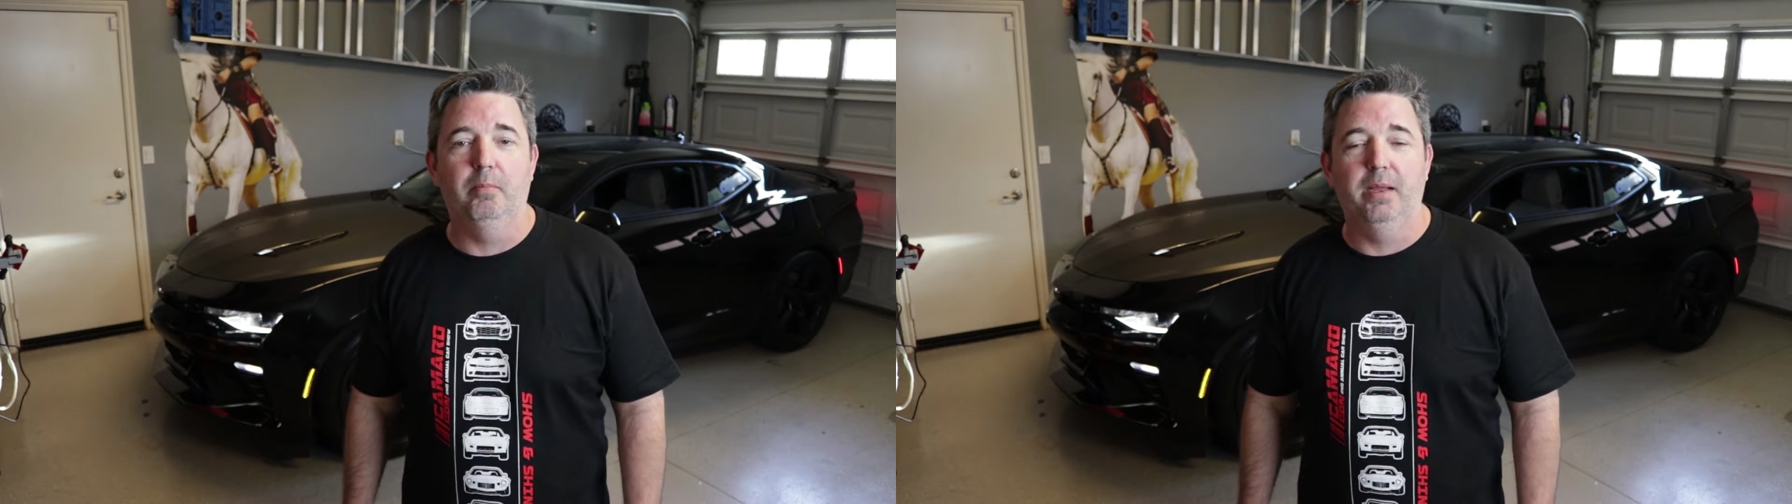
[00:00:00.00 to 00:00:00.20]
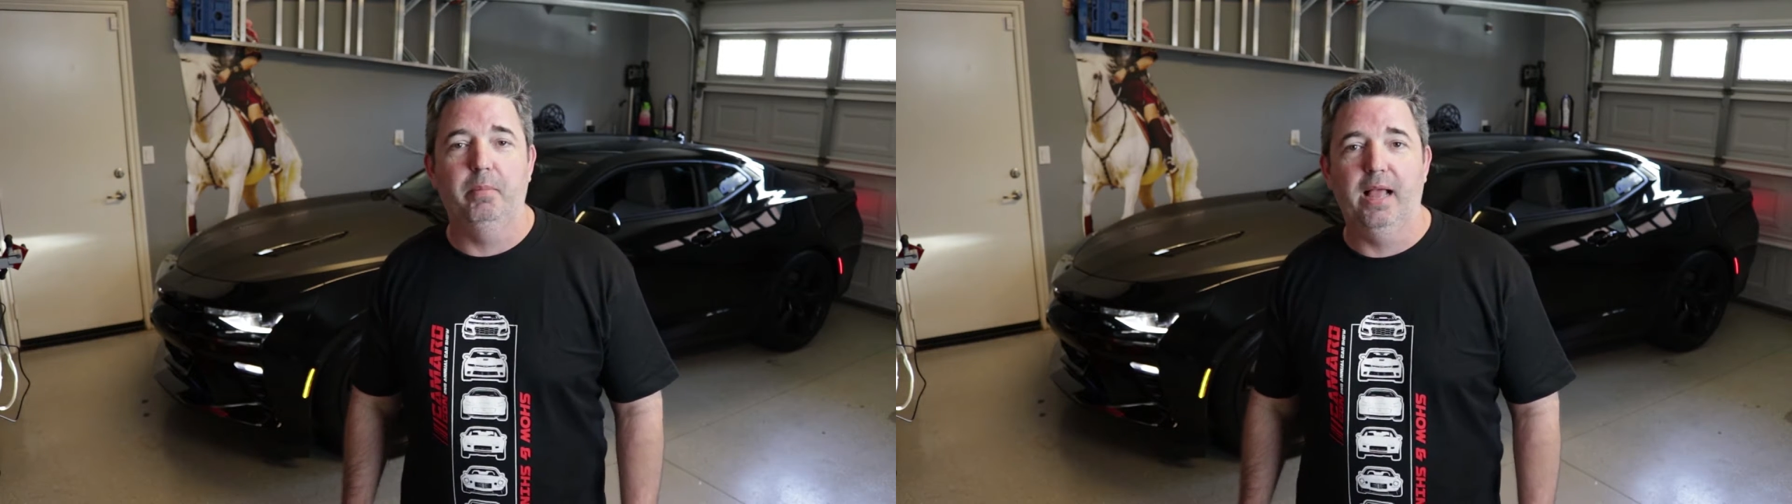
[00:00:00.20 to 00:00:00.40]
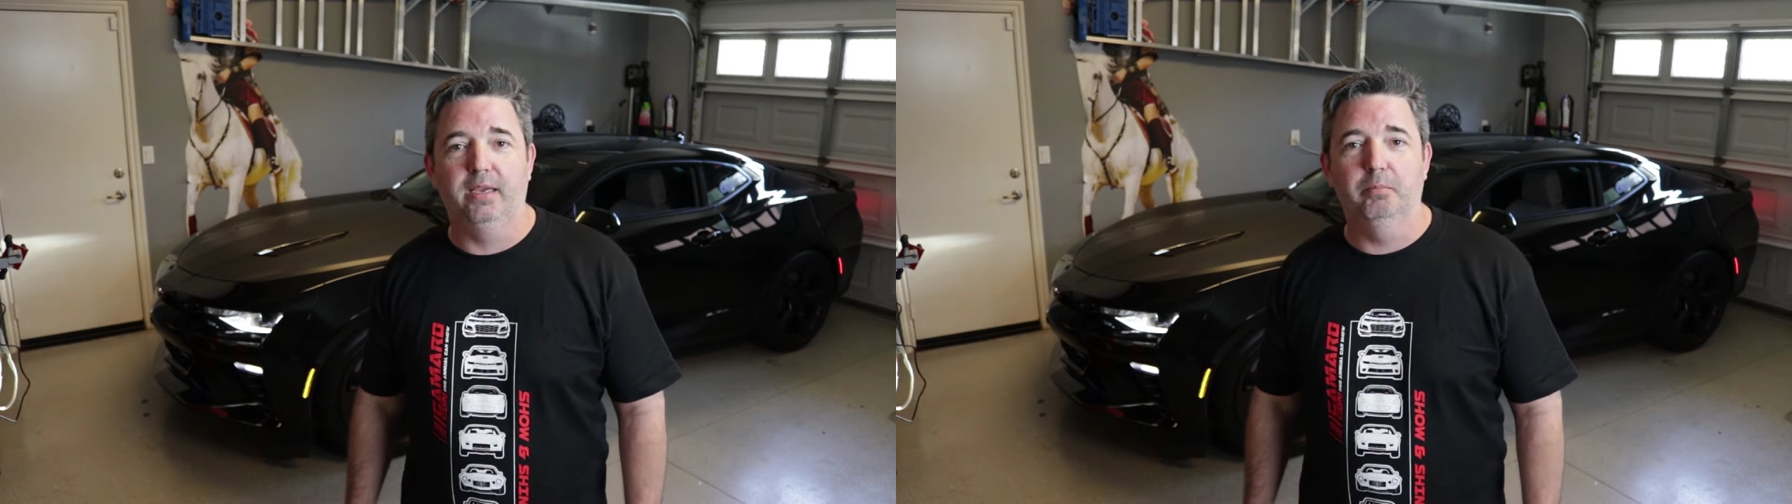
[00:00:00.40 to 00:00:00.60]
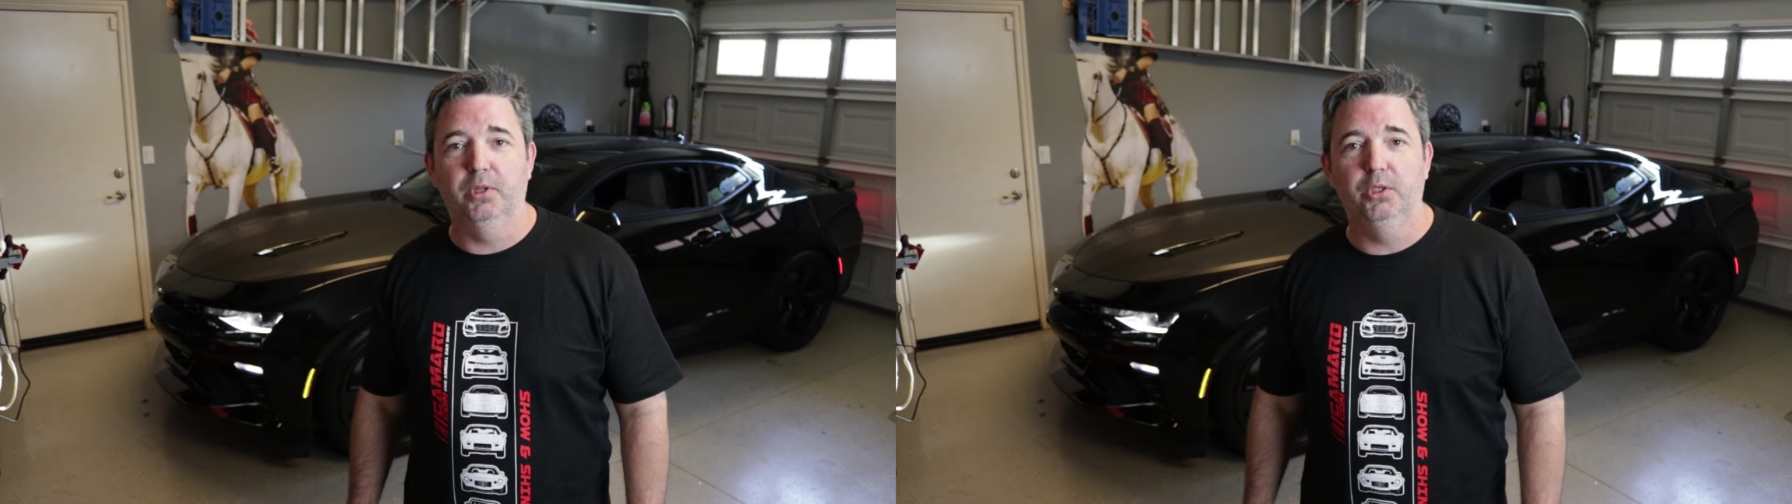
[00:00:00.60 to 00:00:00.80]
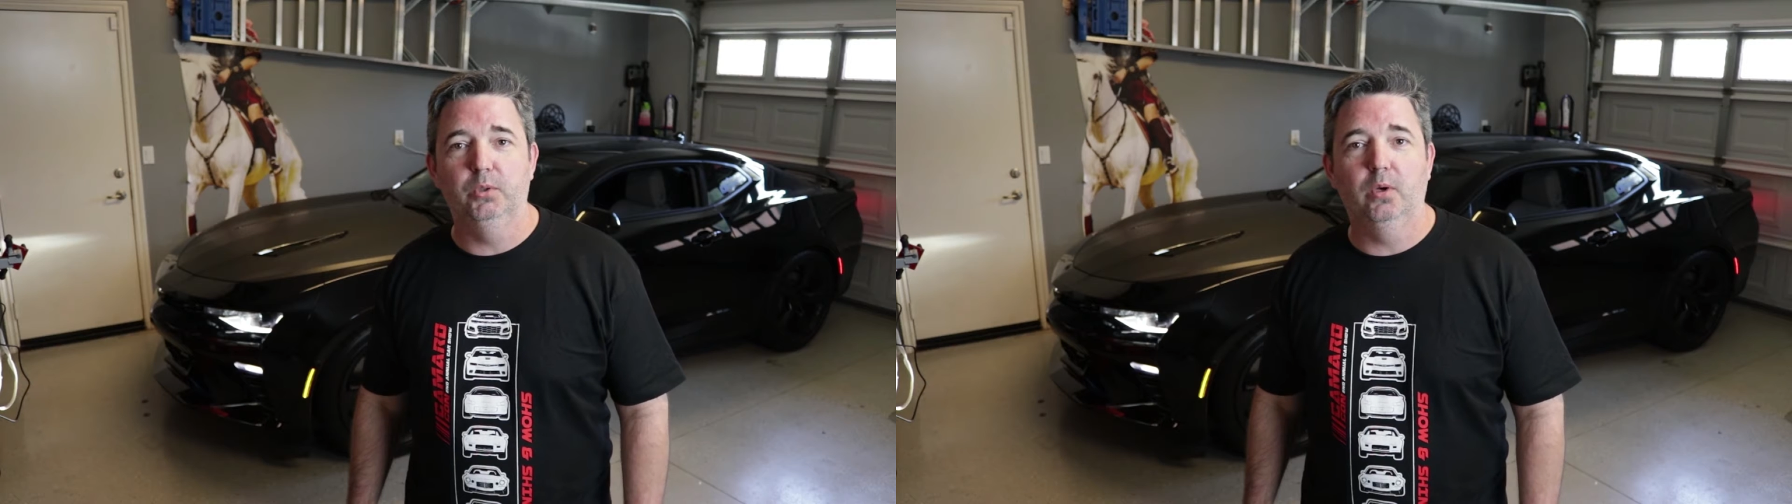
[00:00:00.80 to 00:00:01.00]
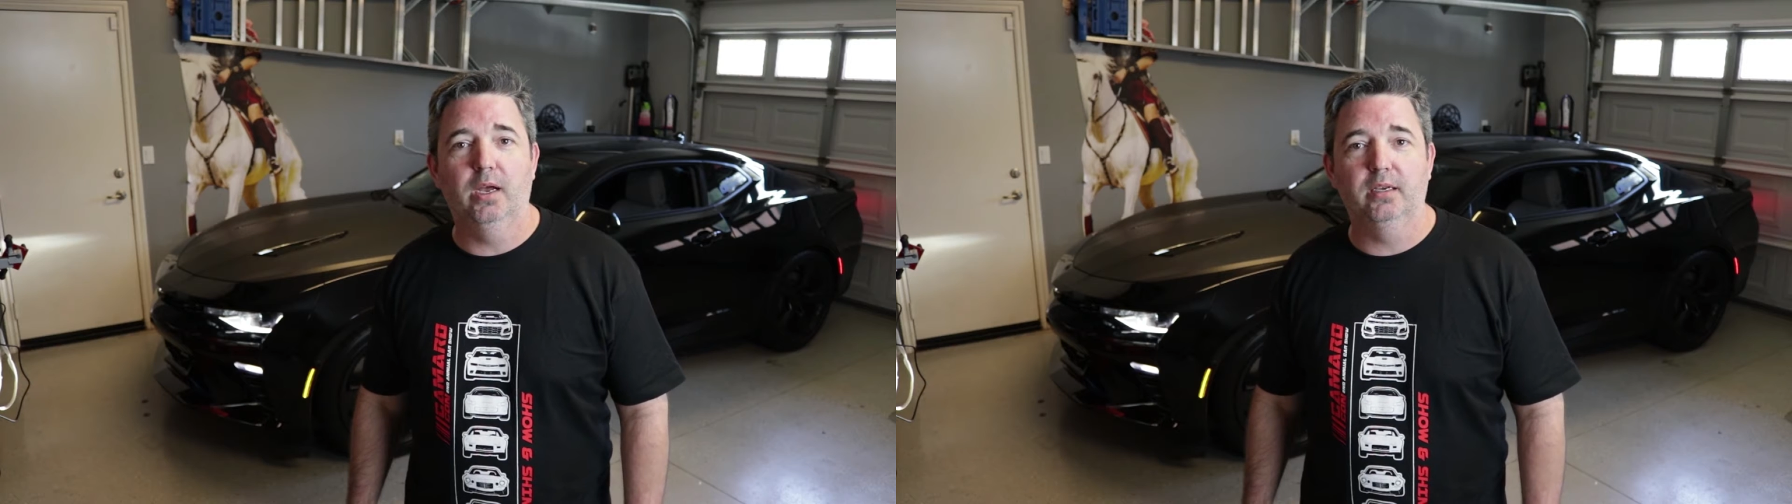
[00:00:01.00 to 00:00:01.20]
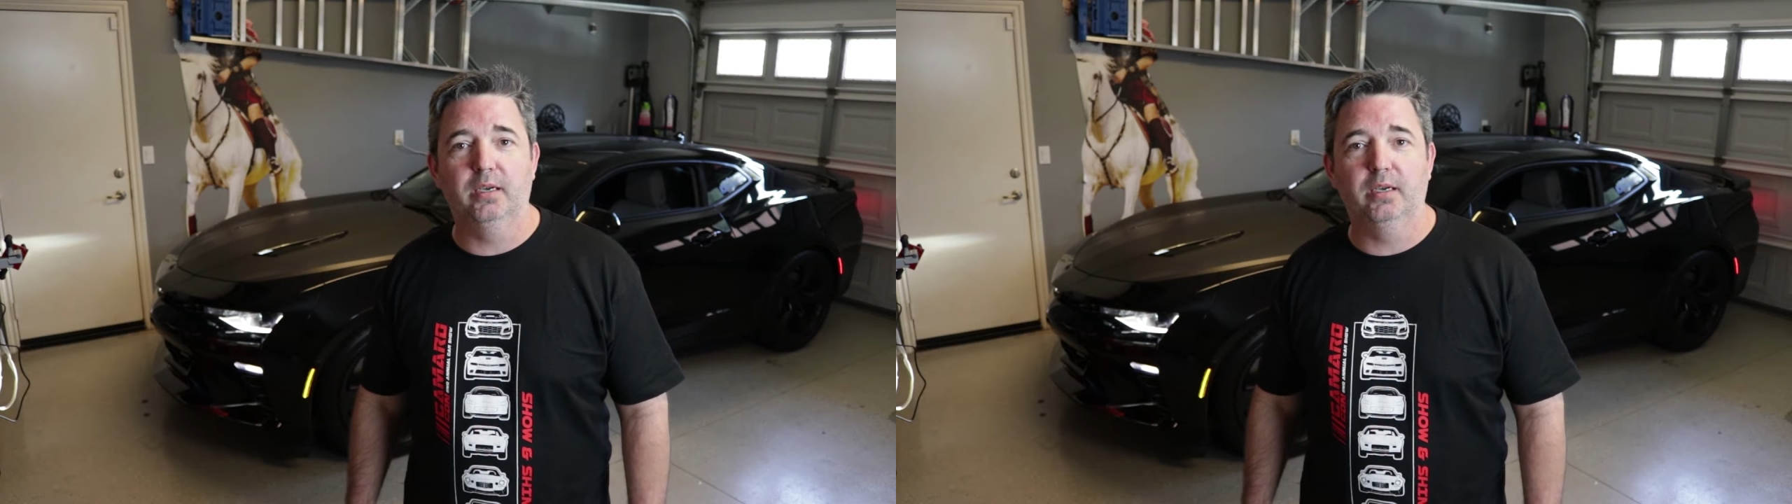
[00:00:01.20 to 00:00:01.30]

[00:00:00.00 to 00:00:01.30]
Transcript: my black and blue uh,